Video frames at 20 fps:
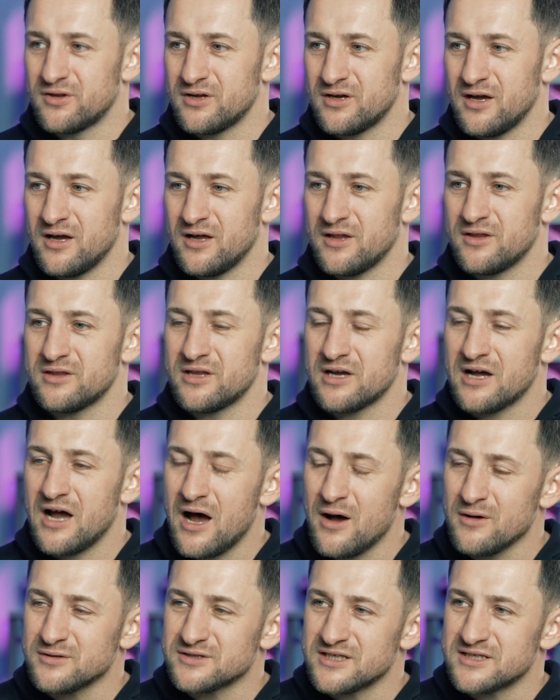uh, the
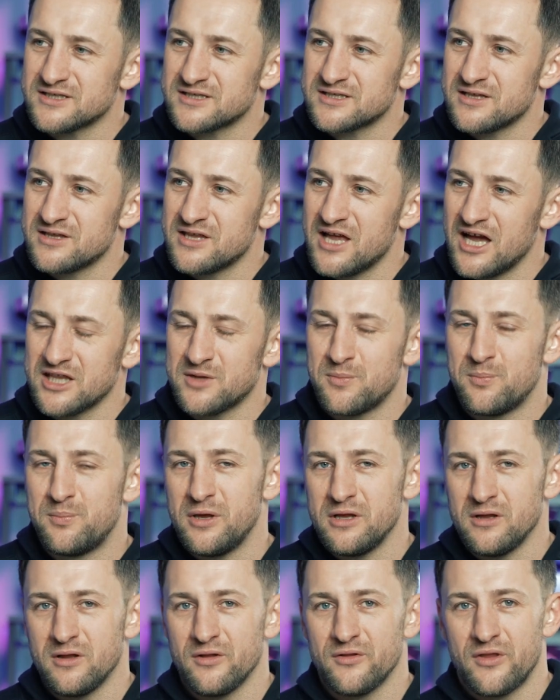houses not
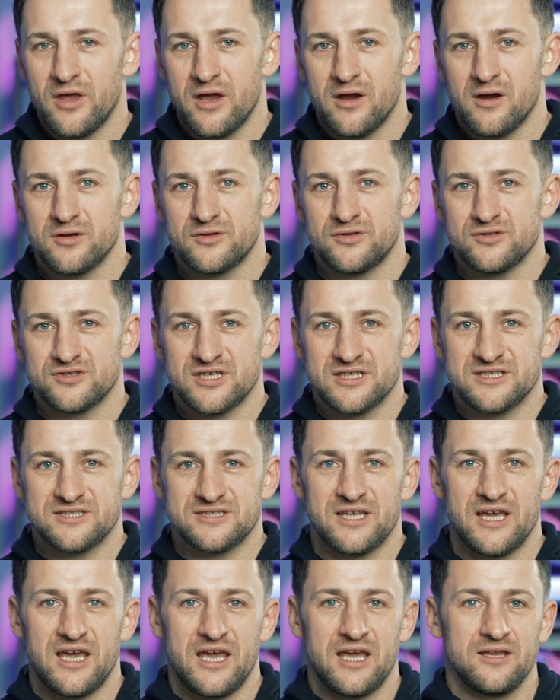built there to
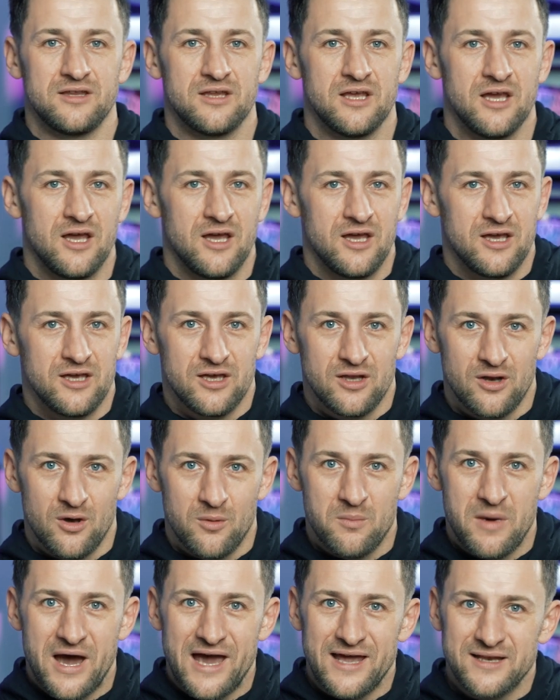sustain you know,
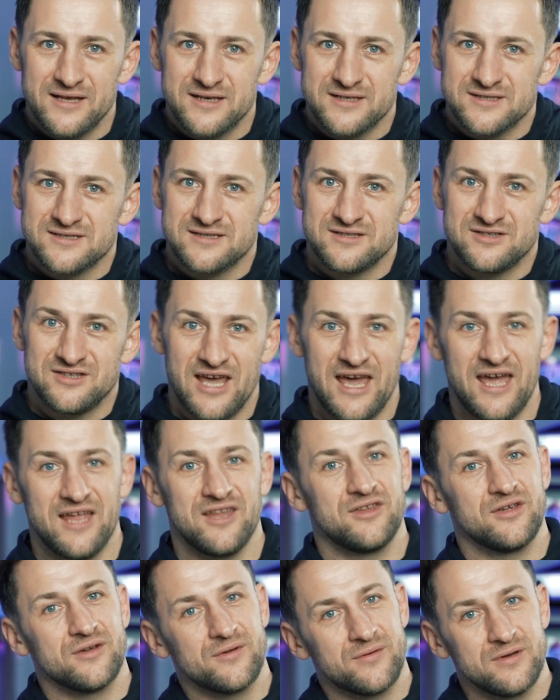minus
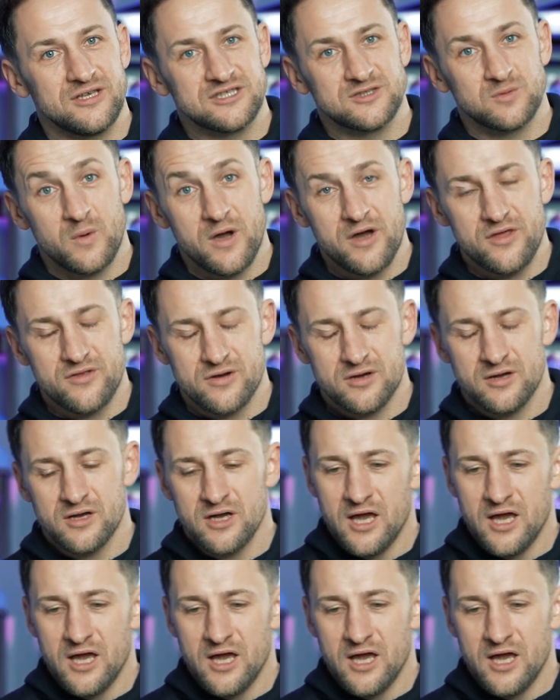10 degrees weather.